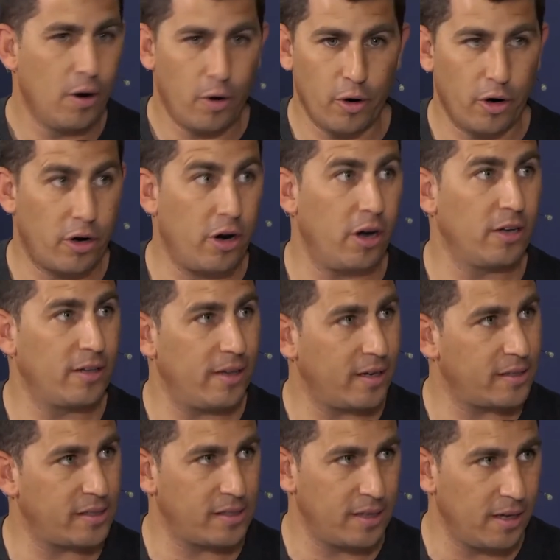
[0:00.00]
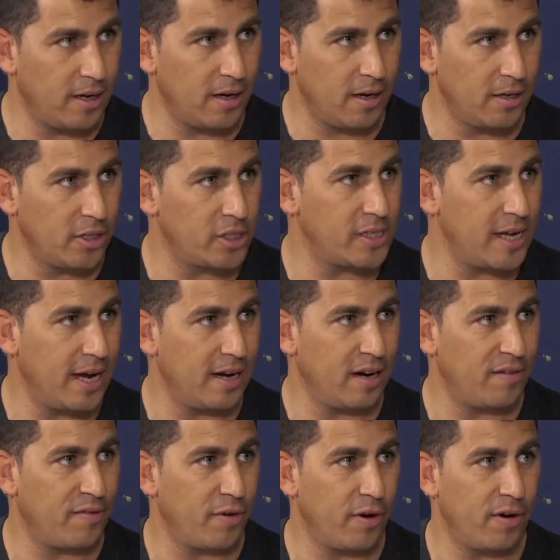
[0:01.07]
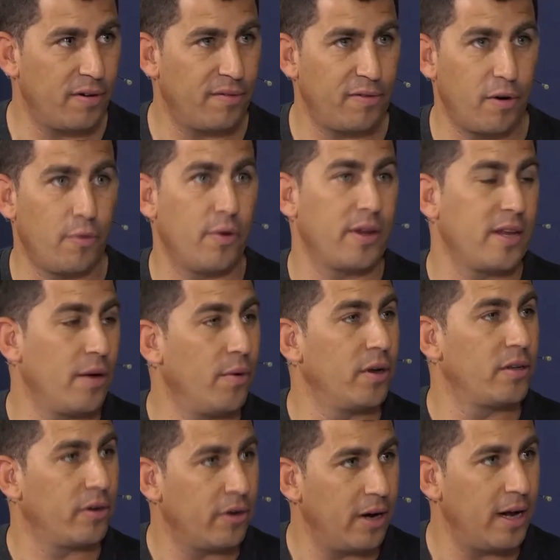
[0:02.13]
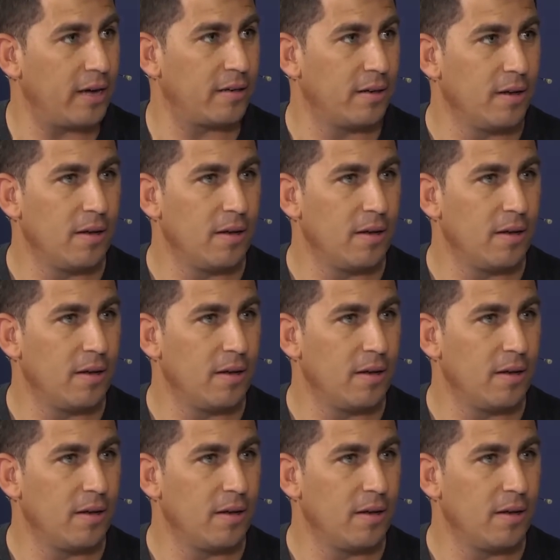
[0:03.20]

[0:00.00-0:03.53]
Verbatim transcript: or, context uh, understanding for, for what they want to collect,